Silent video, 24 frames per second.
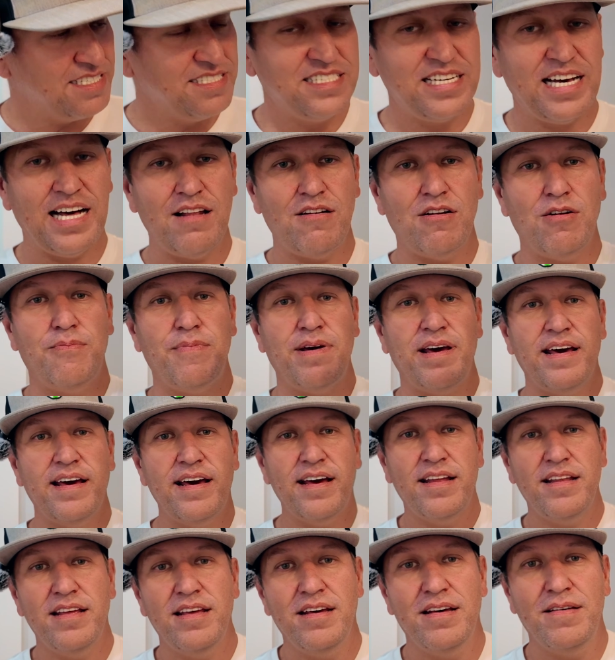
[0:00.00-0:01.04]

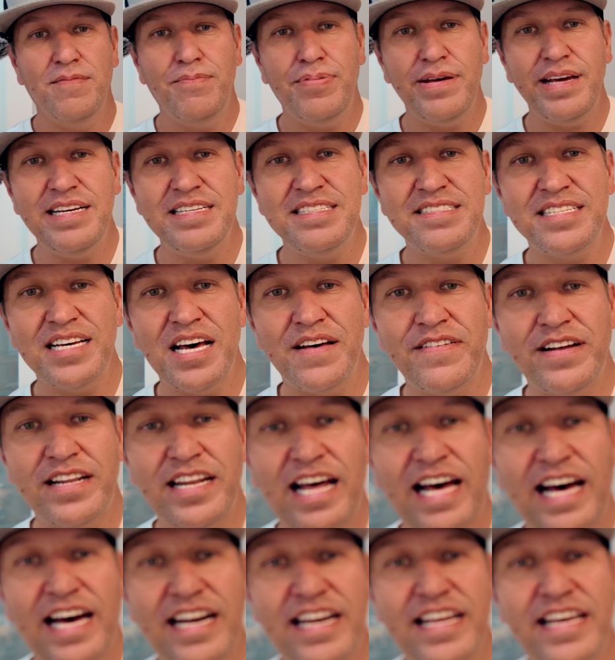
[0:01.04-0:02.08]
TaylorMade
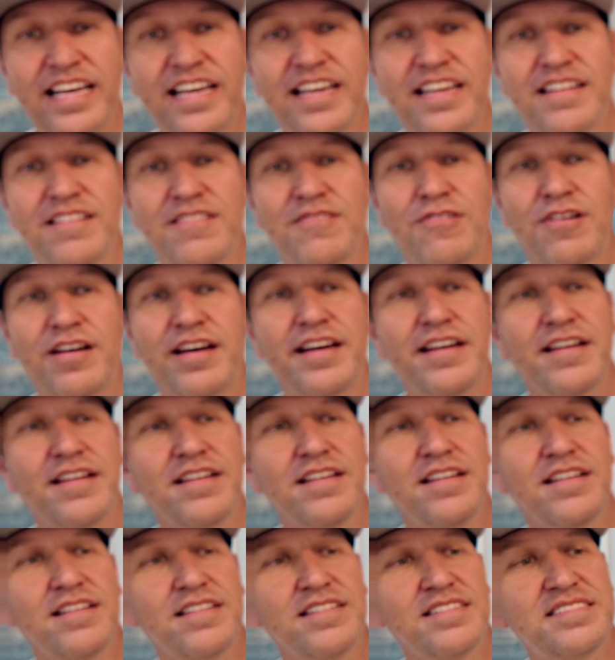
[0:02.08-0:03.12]
P790, right?
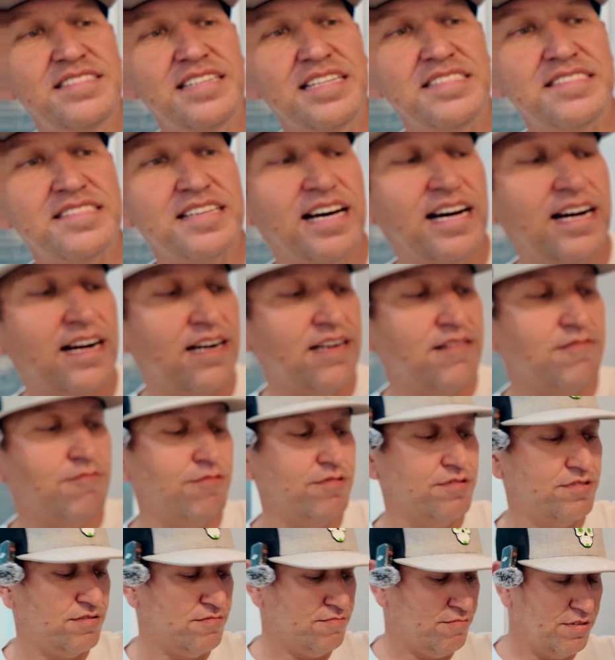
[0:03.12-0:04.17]

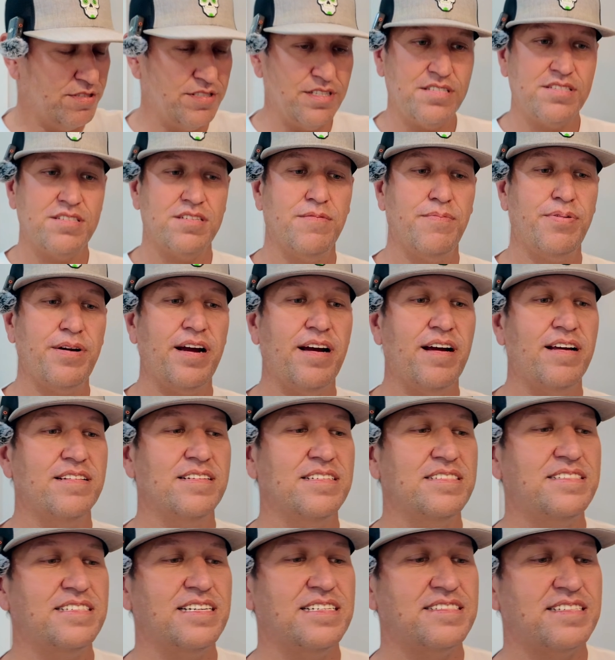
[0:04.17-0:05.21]
6-iron. We're just comparing the
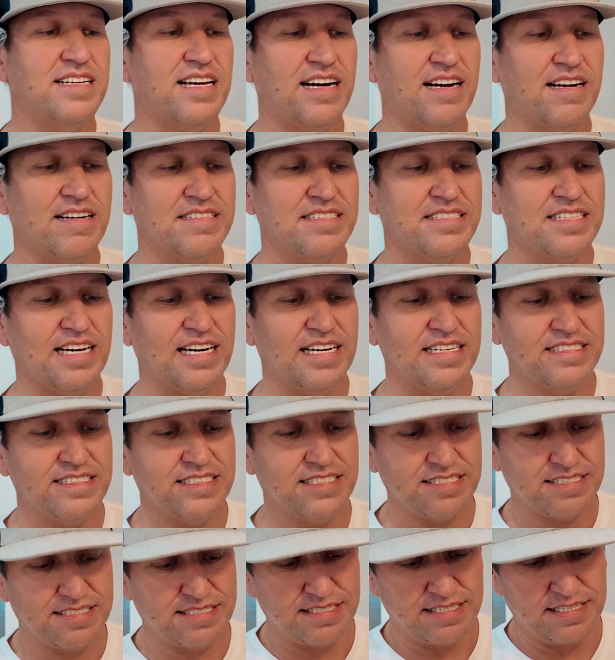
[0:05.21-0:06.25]
6-iron
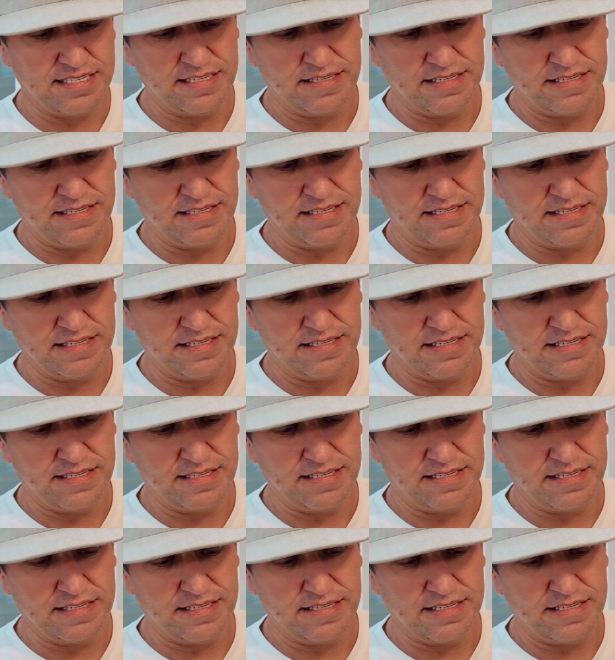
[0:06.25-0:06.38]
sizes.